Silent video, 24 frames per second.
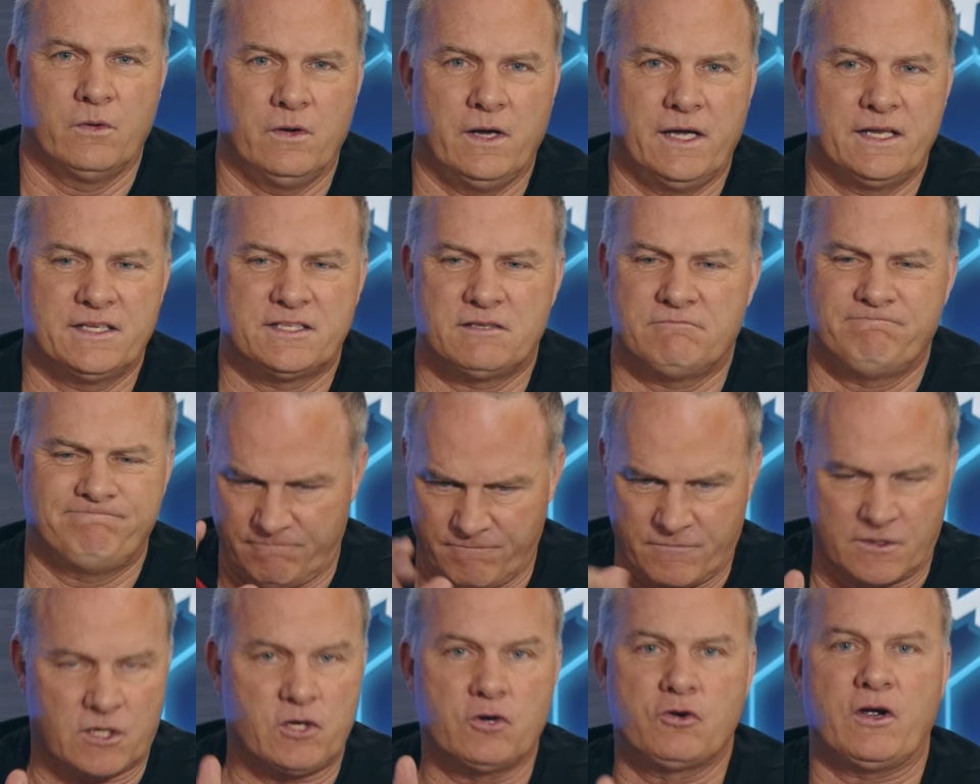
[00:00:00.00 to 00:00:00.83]
And he said,
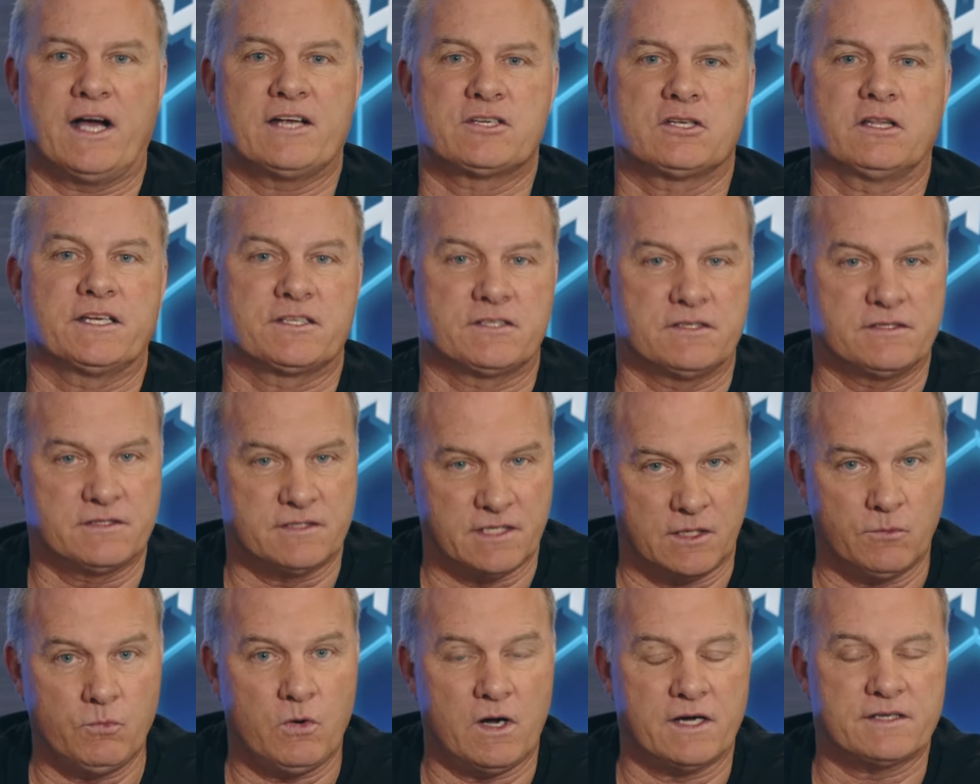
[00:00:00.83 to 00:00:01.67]
congratulations,
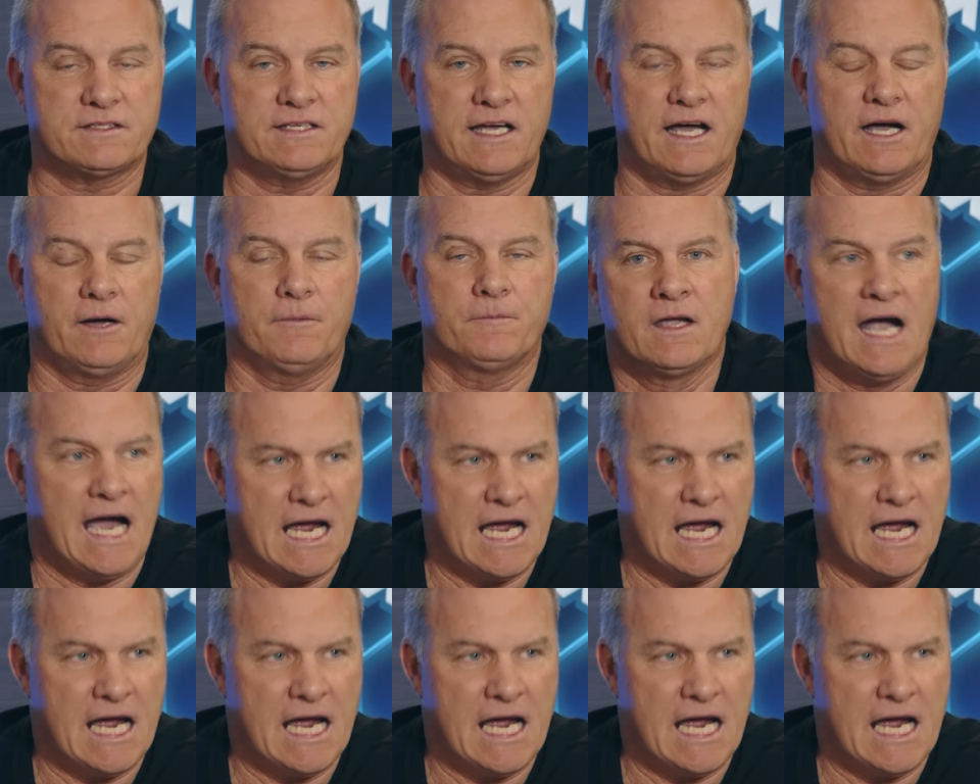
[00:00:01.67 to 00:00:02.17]
and walked out.